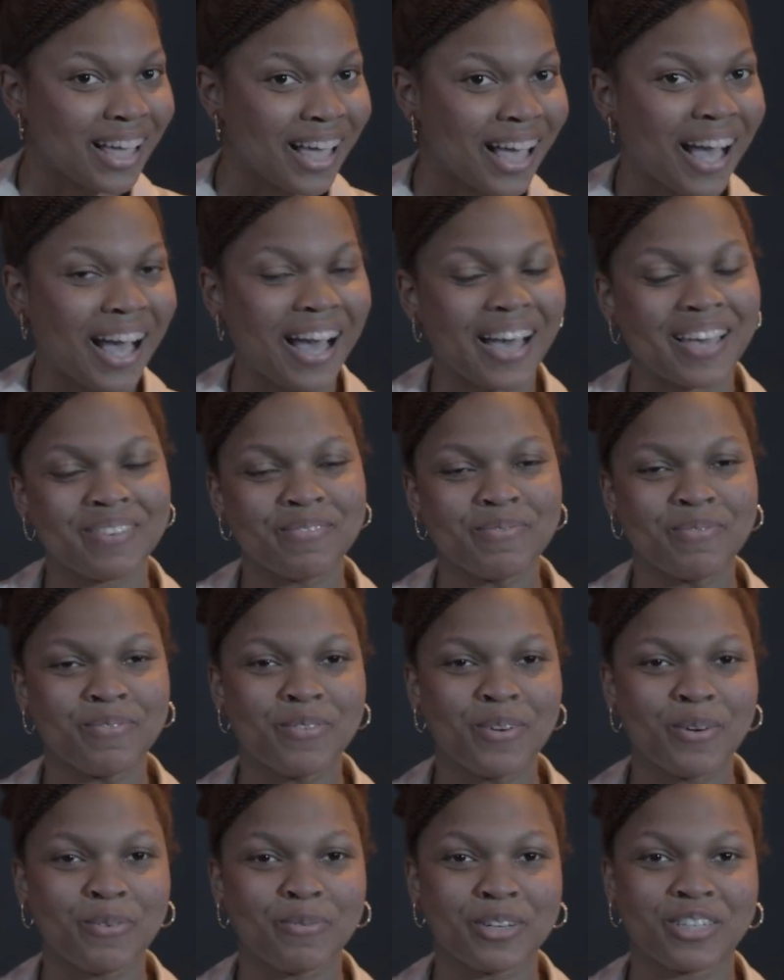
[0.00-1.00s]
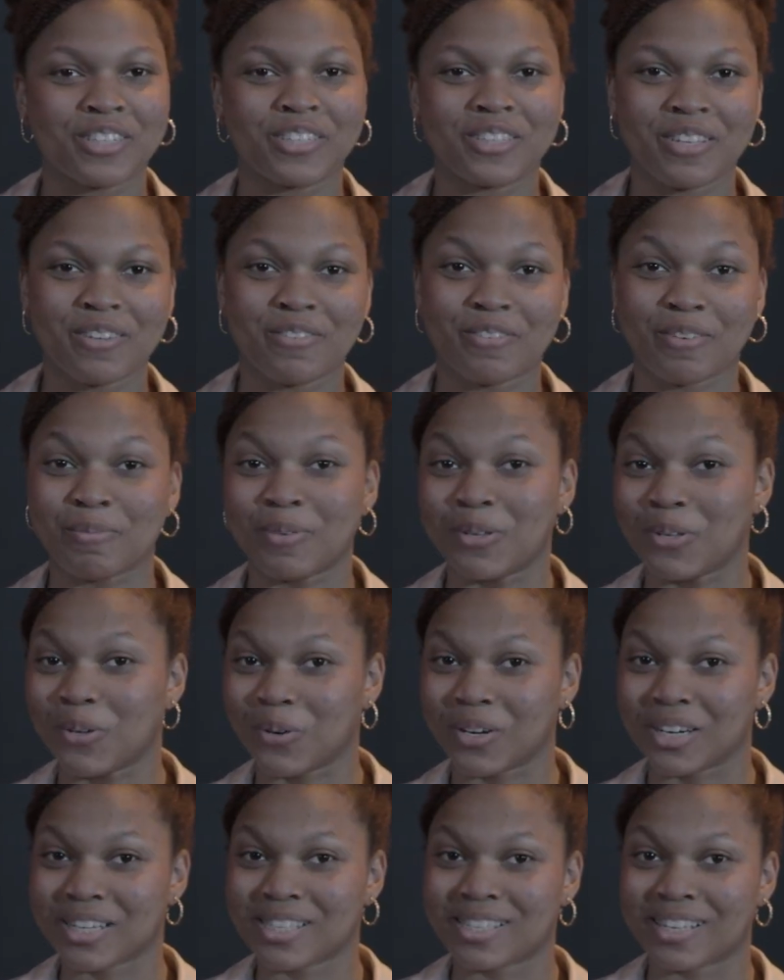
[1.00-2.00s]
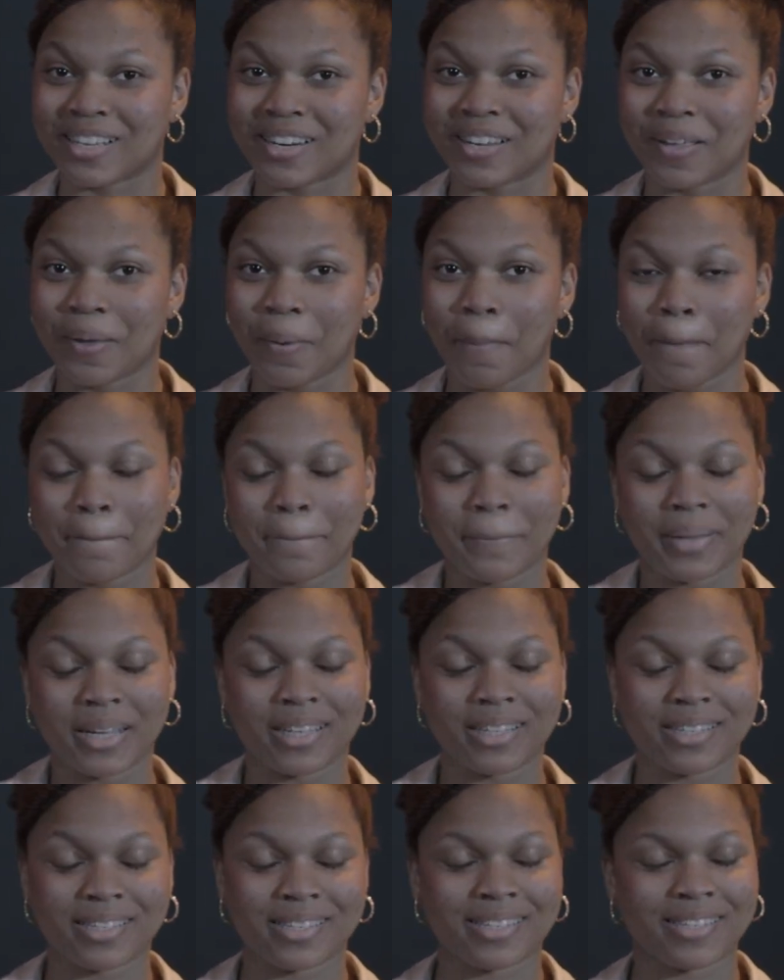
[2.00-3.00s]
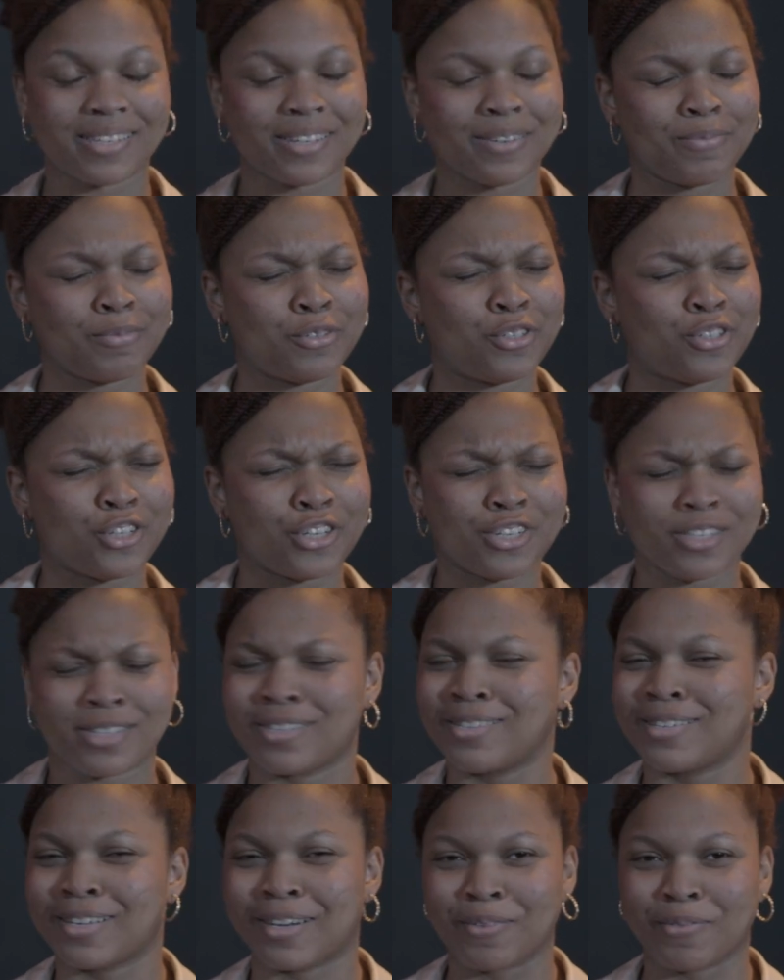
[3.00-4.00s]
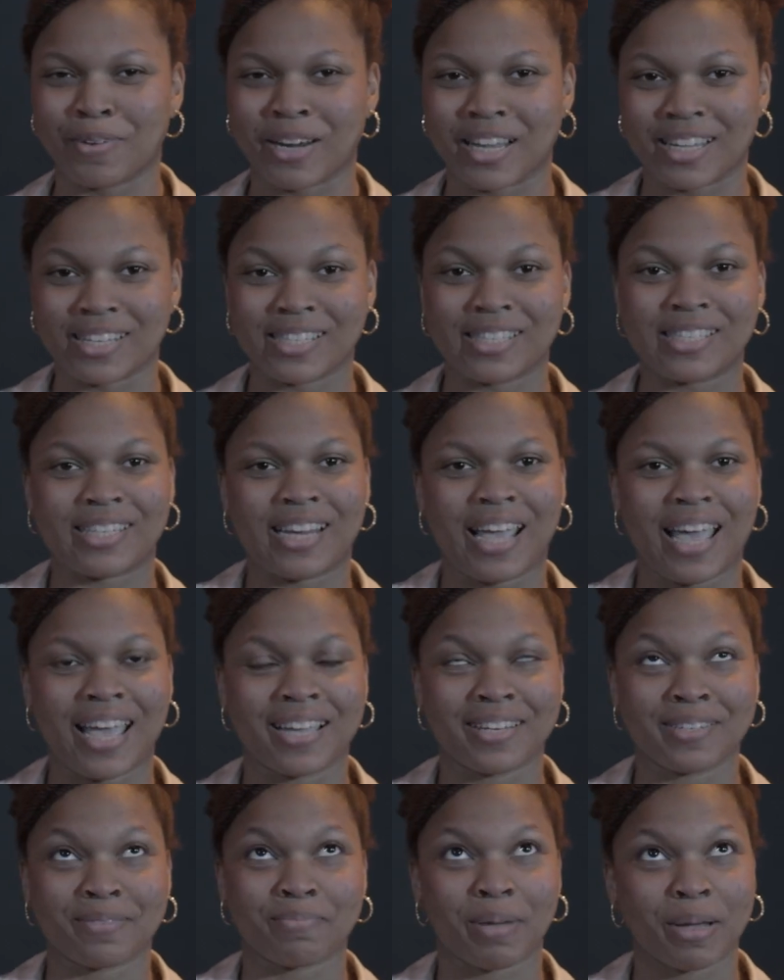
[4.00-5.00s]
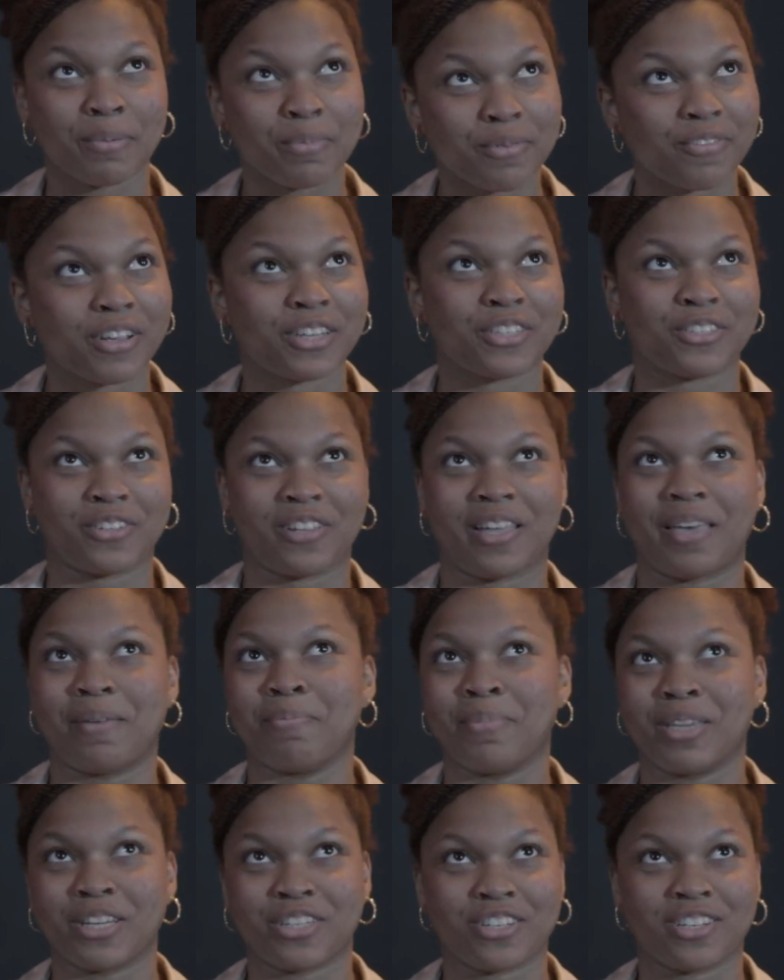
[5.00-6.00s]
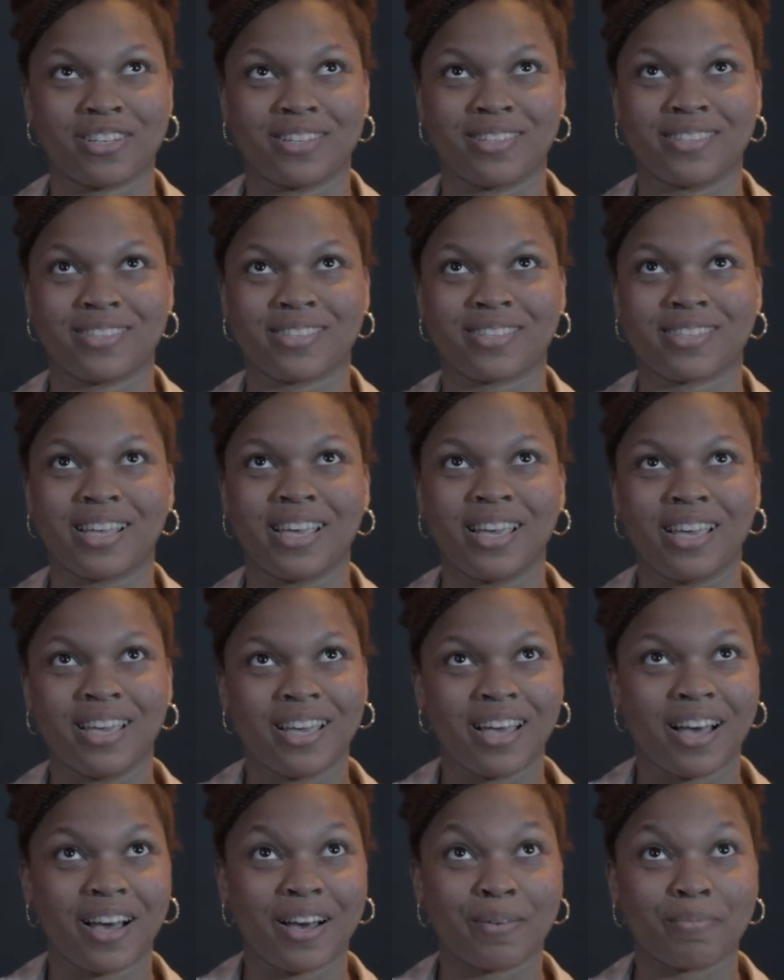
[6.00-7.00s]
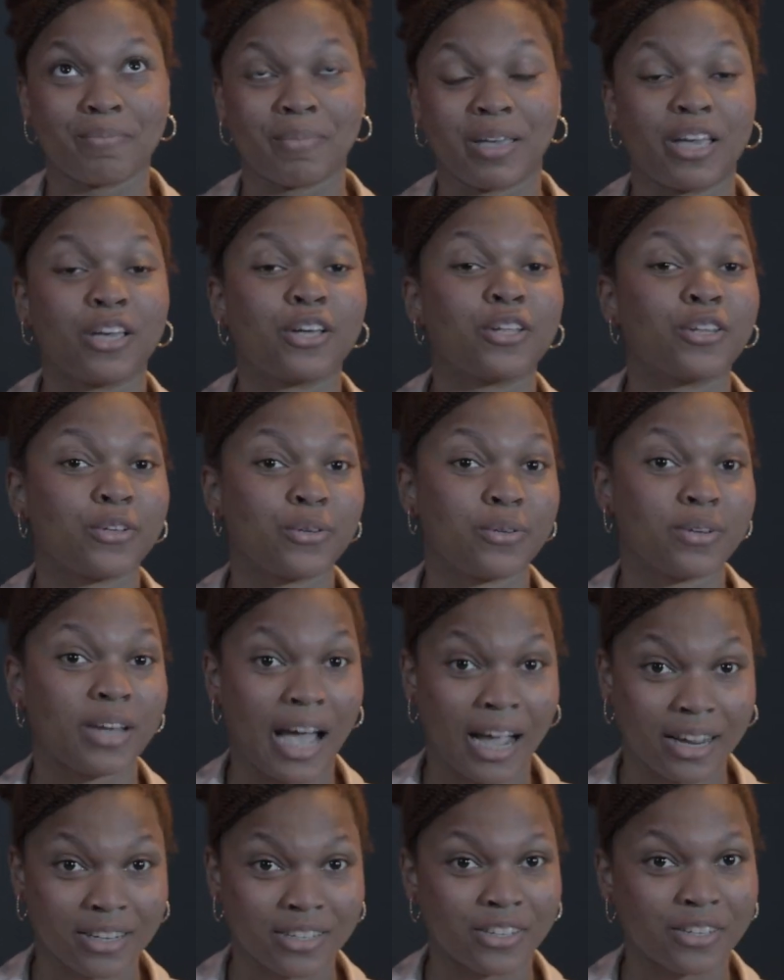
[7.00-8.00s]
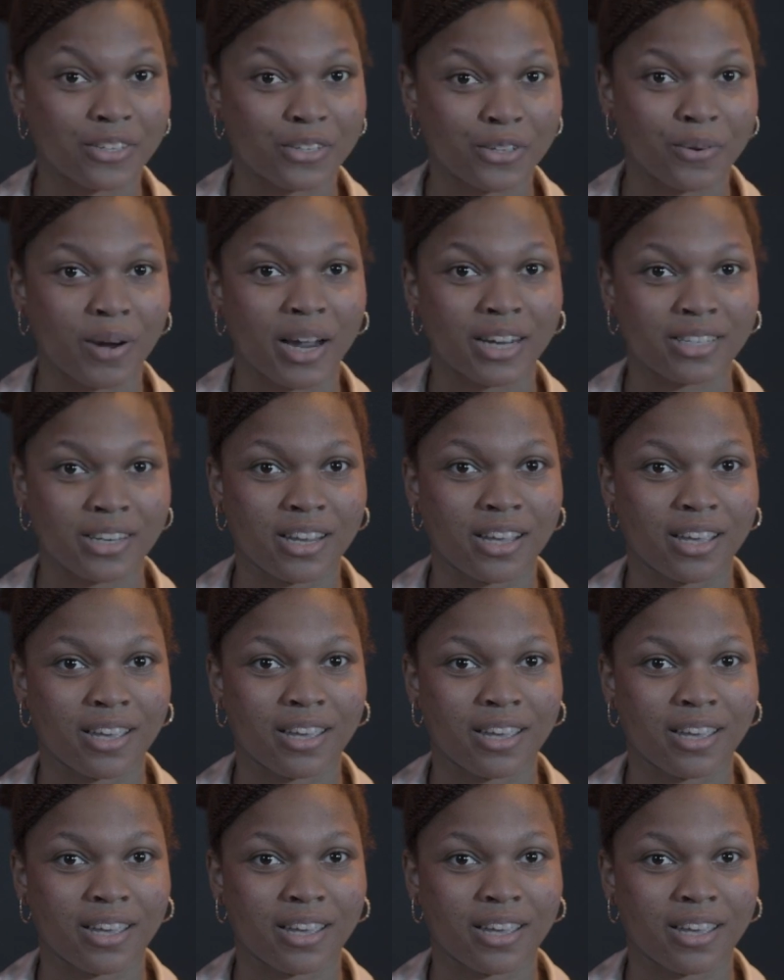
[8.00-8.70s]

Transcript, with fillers: I am originally from New York City, but Jersey City raised, and my professional ambitions um, include acting and directing,